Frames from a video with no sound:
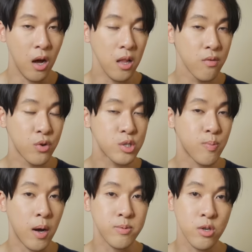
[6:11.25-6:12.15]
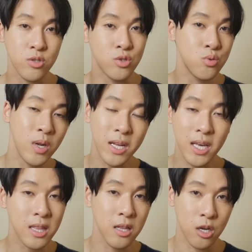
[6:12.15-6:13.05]
all of which pop stars do not
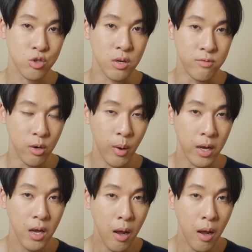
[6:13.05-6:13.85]
get the luxury of doing.